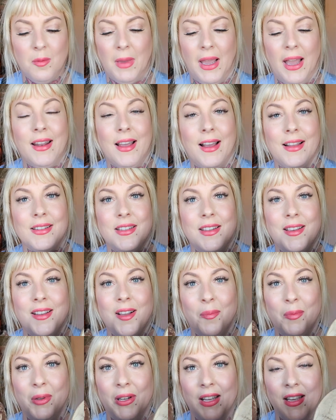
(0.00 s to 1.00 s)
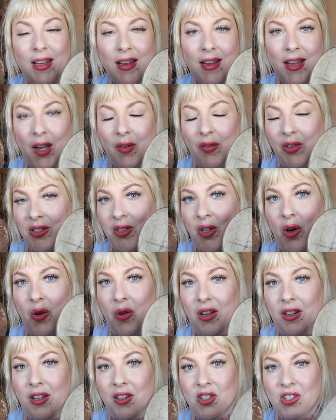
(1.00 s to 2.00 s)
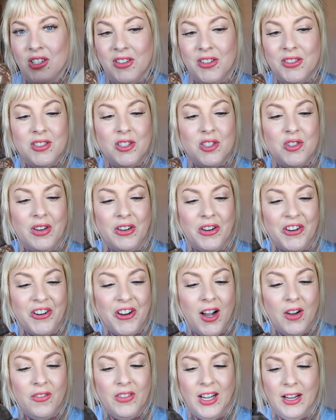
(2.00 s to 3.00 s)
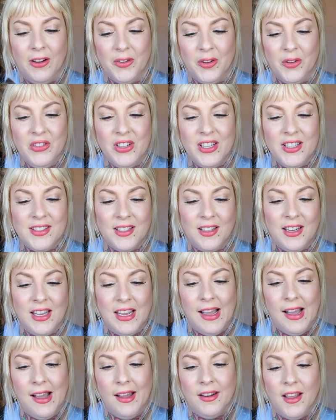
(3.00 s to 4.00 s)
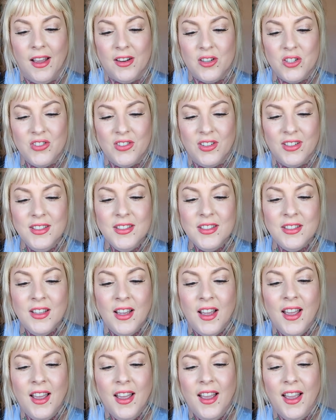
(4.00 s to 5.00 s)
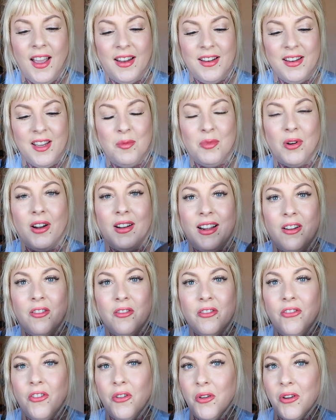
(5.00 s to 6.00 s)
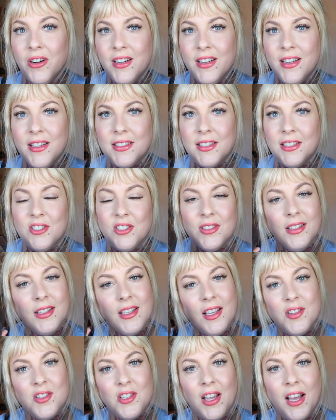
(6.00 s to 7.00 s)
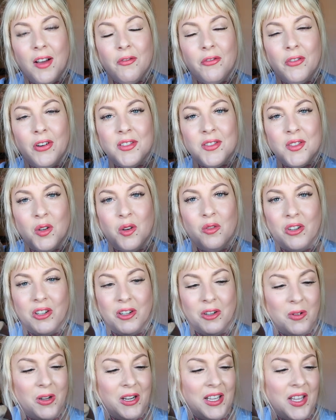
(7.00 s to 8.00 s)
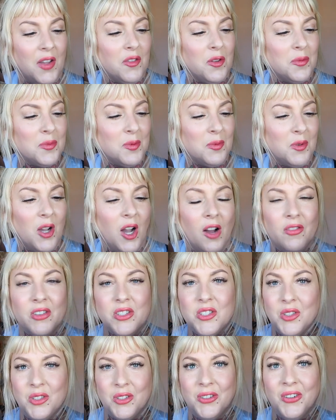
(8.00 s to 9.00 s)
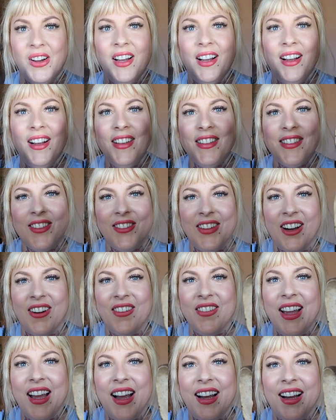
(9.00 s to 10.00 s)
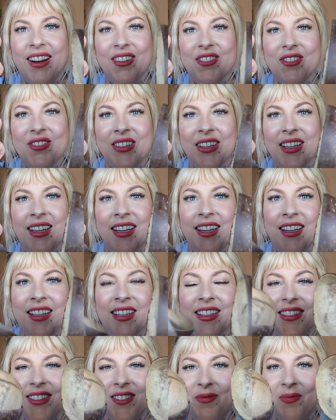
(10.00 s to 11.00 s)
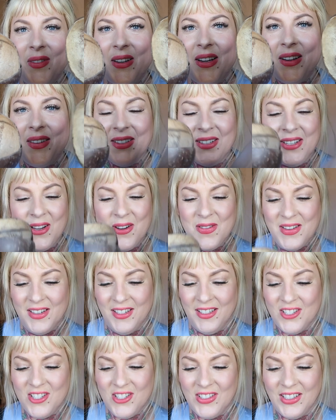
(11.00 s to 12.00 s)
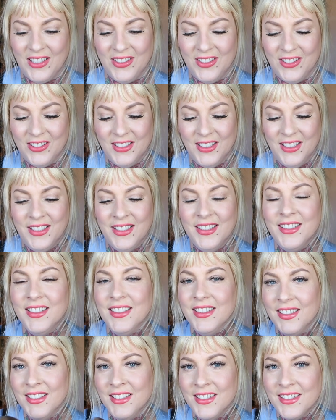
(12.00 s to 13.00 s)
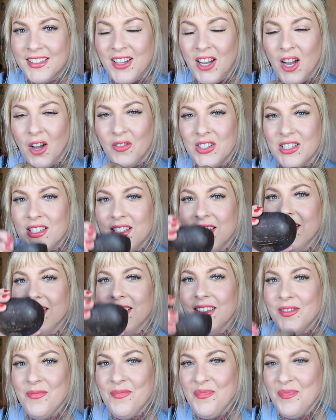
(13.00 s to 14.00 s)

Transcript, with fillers: the Mad Hat Tea Company, he gave us coconut shells to drink our kava out of. He said he had extras and he brought out four. He said, just in case you have friends over and want to give them some kava too. So now we have some coconut shell kava tea